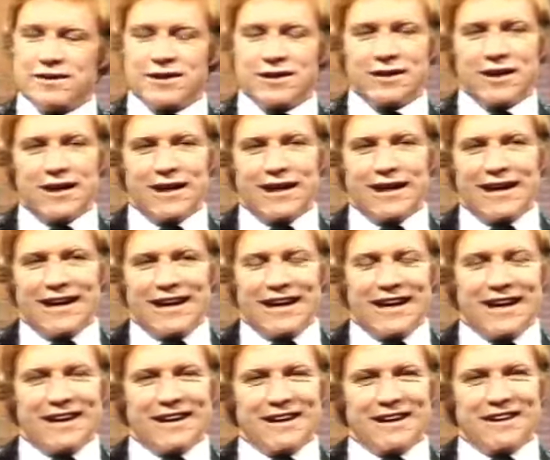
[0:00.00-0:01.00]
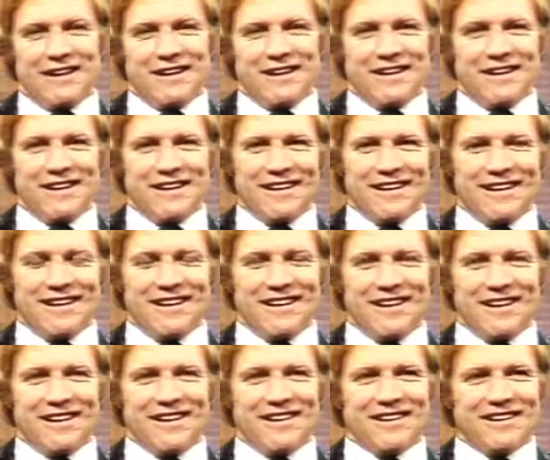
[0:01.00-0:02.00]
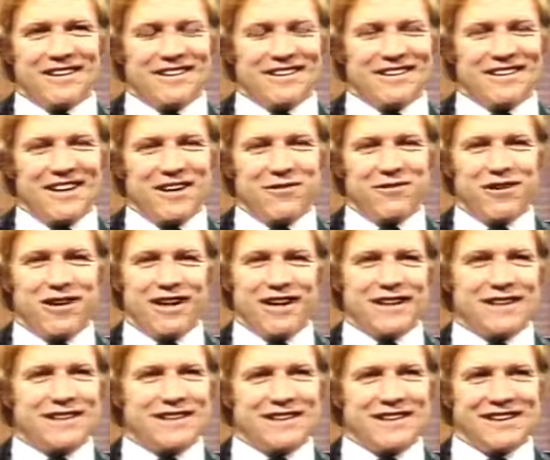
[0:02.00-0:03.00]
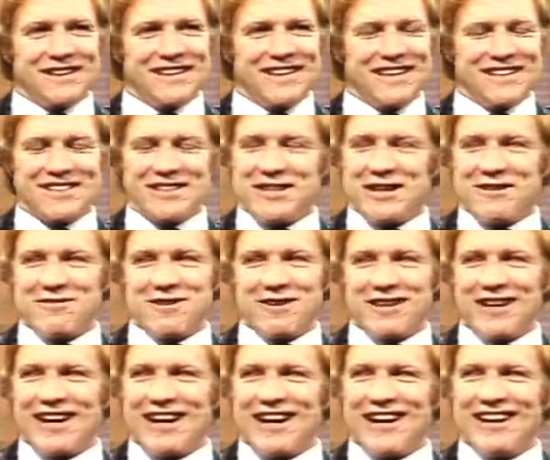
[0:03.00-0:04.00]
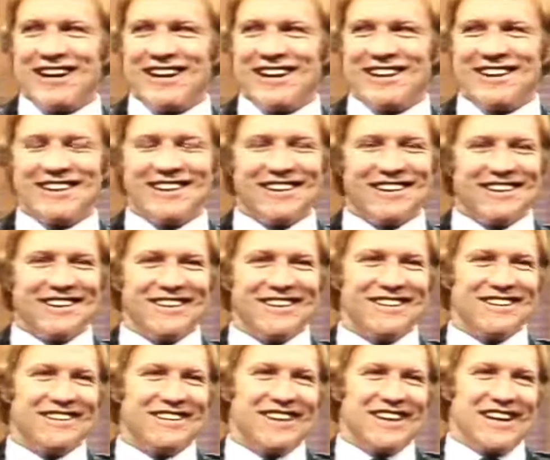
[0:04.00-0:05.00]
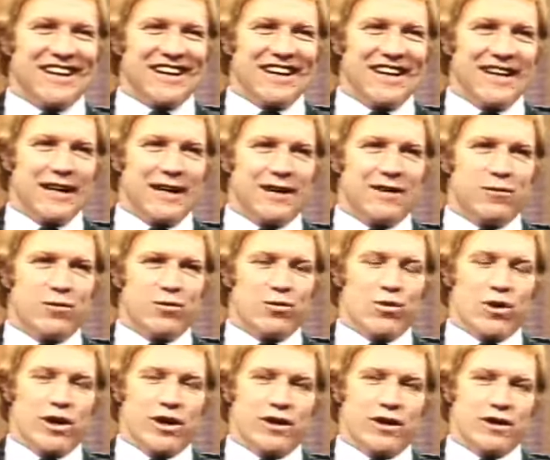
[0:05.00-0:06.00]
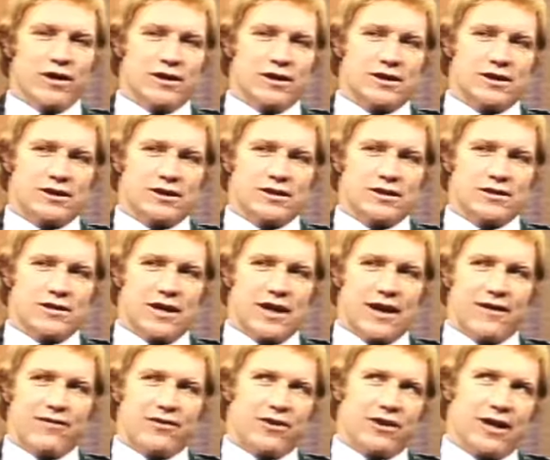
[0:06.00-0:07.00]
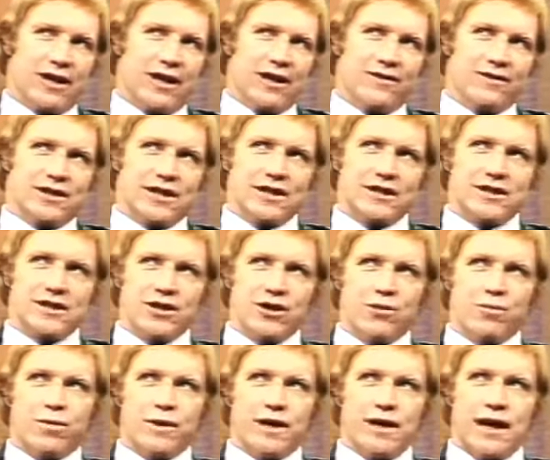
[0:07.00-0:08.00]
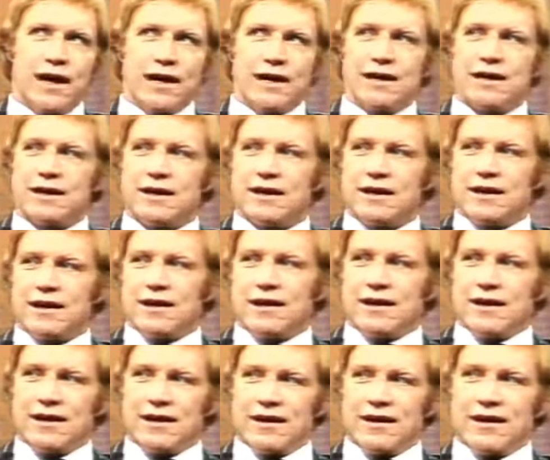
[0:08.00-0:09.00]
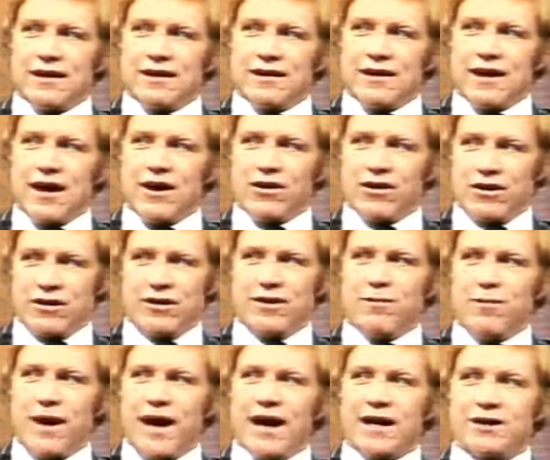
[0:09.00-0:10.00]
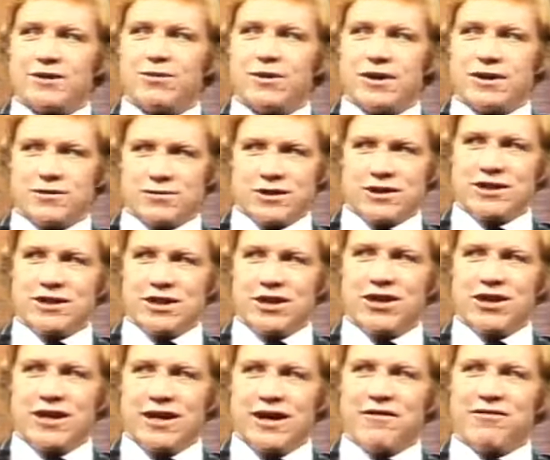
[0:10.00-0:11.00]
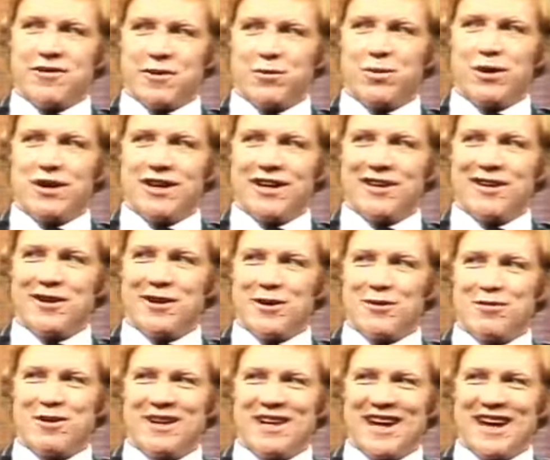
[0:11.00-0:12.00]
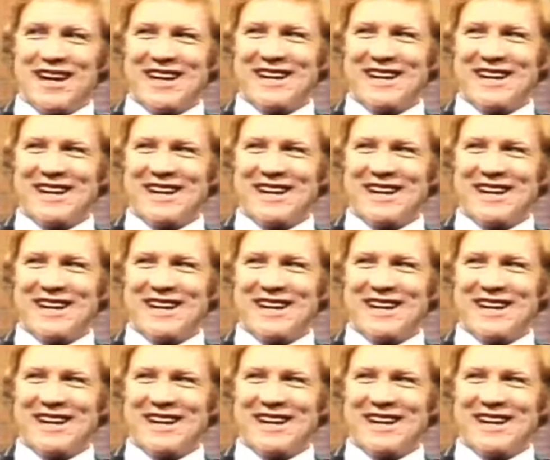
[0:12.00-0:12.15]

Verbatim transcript: And and uh, uh, Alfie is a, uh, he's an awful card, and he wonders after he gives us the open net uh, how good the pass was. Was it good enough to put in the open net?